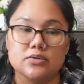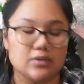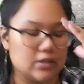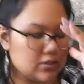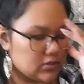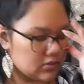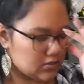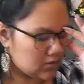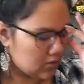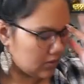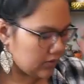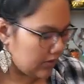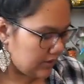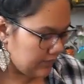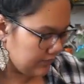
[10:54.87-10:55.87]
two things,
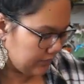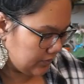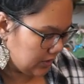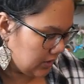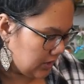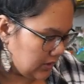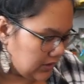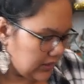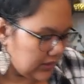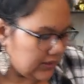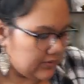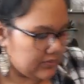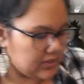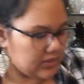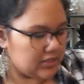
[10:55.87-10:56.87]
okay?
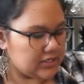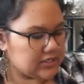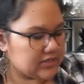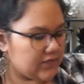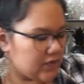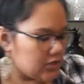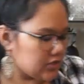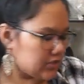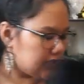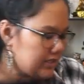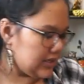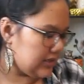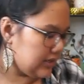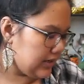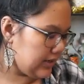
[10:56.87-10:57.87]
Um, this first
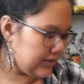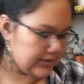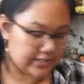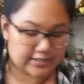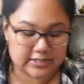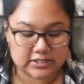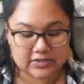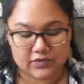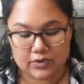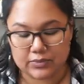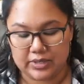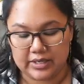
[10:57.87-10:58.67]
thing, this is for